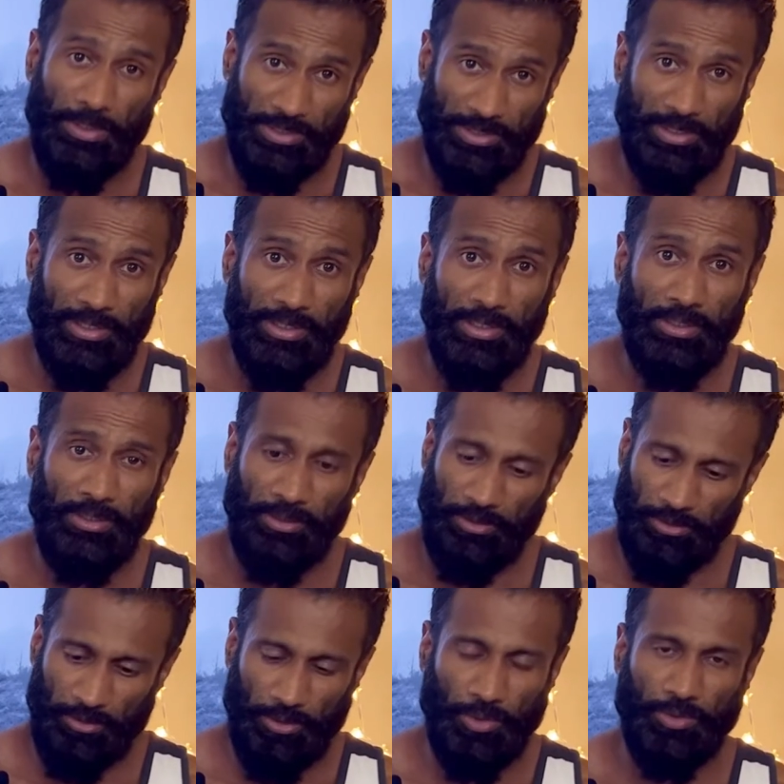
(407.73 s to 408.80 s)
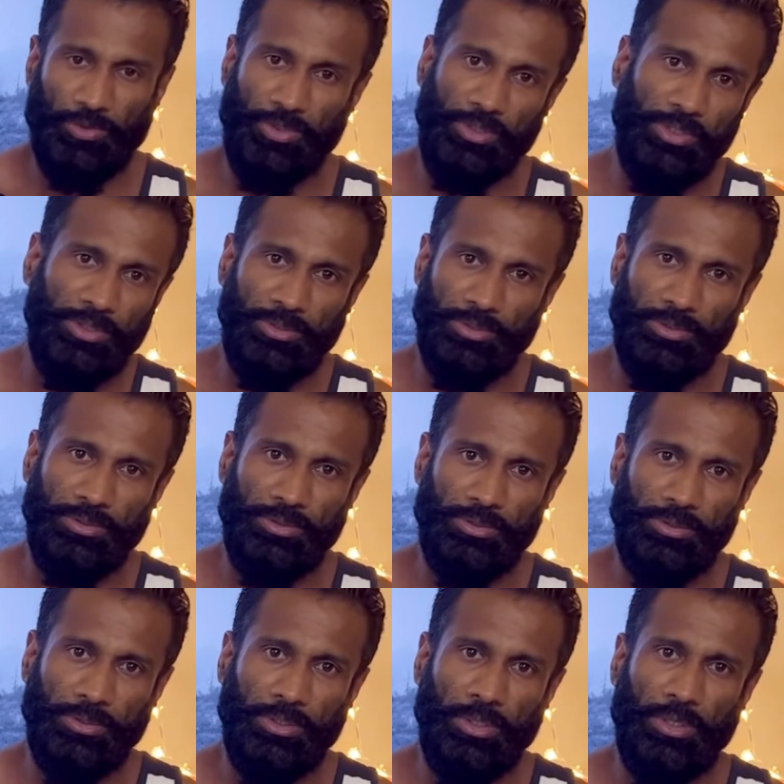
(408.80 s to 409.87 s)
need oxygen,
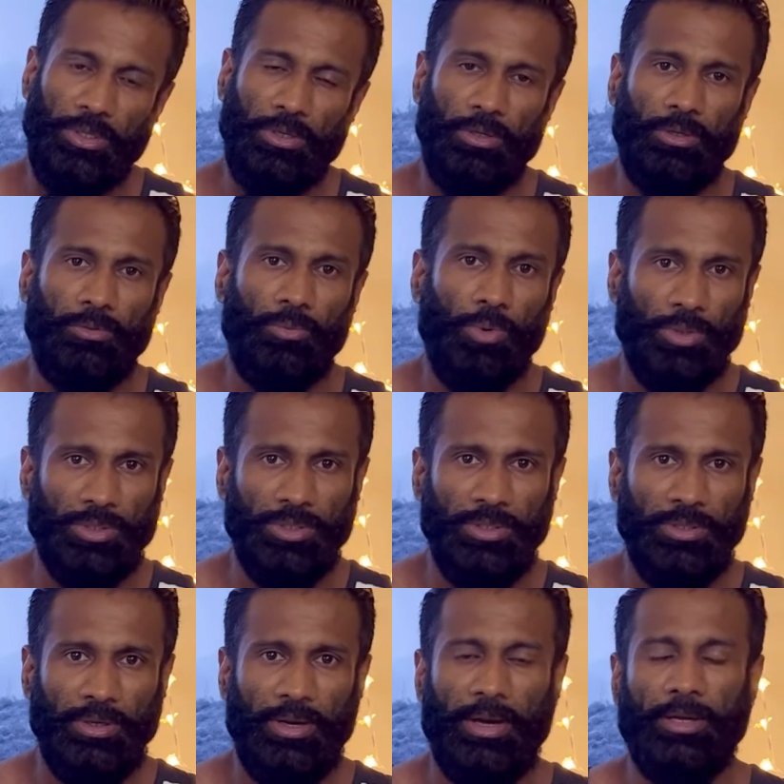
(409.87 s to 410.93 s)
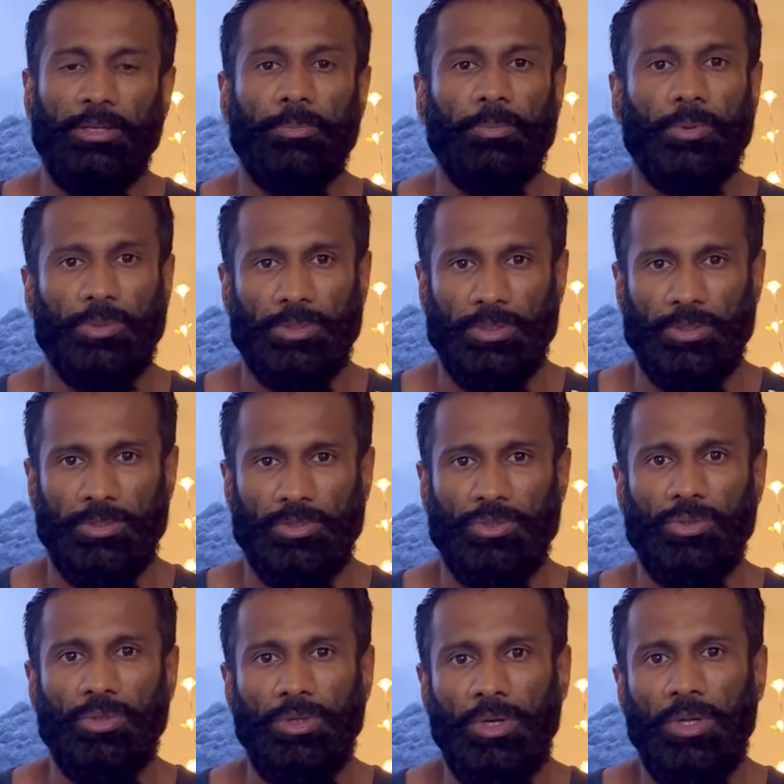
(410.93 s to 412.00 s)
water, and the protein.
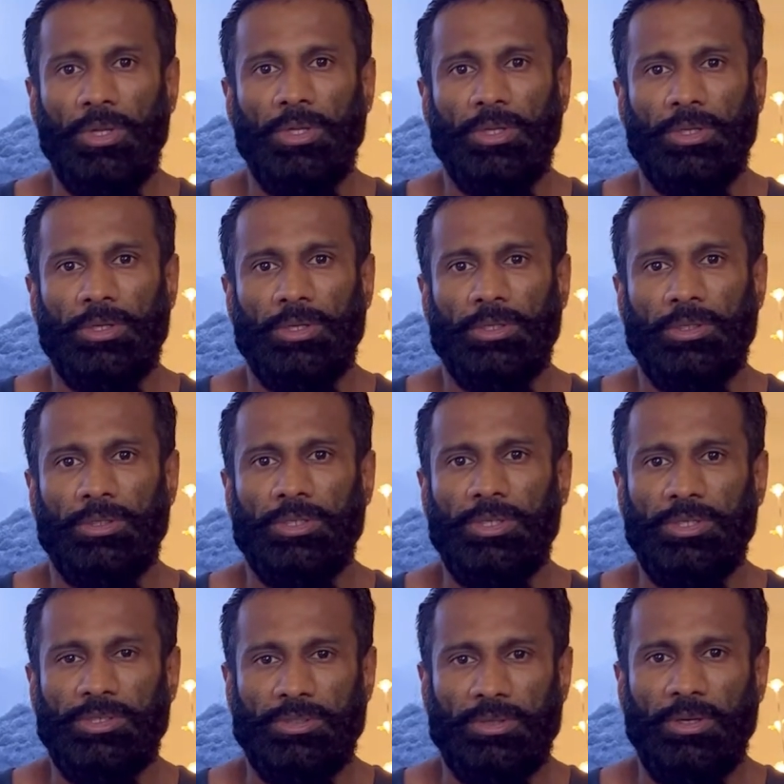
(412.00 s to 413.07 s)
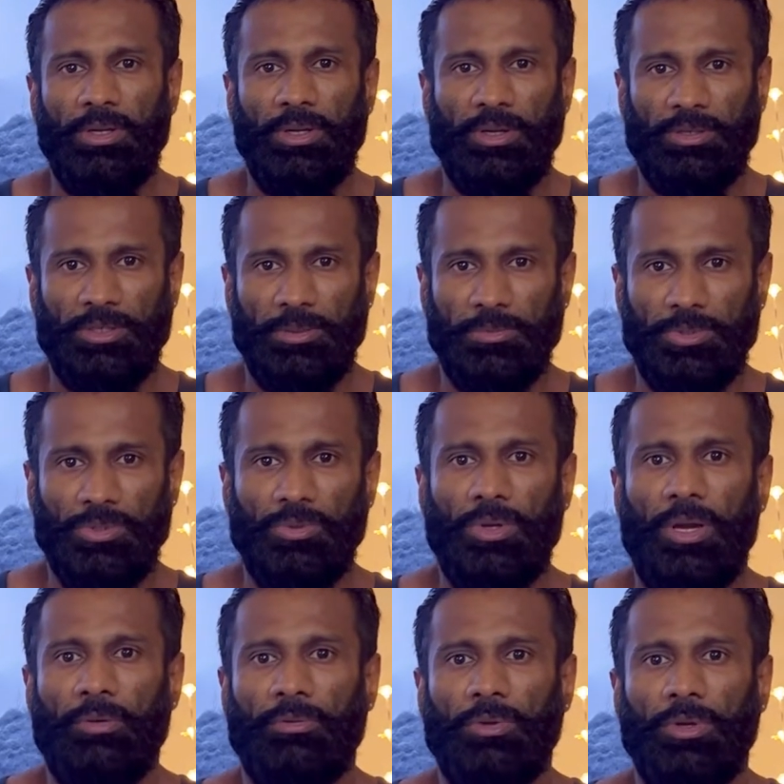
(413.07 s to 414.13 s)
So these three items you
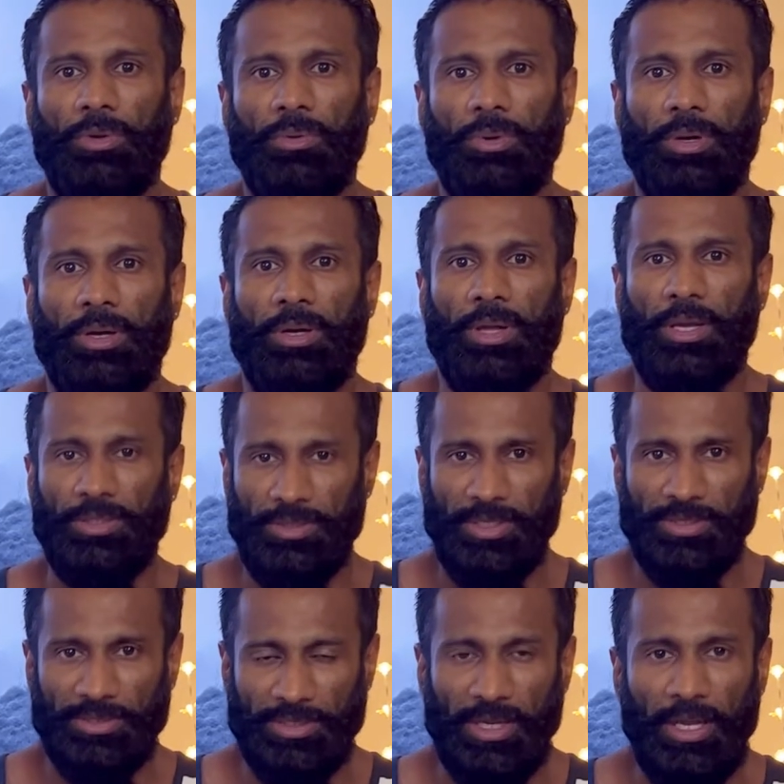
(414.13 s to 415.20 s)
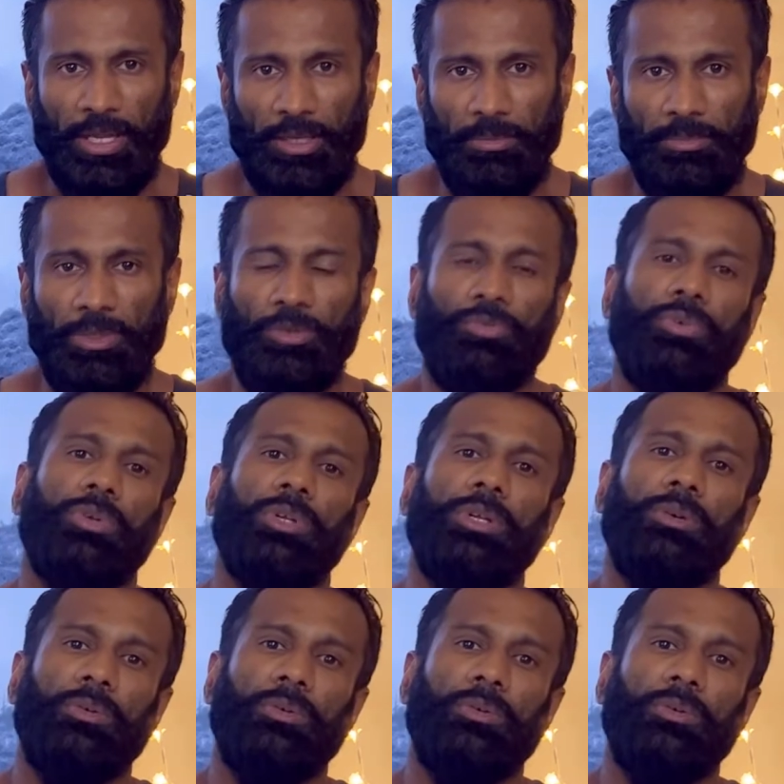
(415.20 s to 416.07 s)
have to give an exact time if you need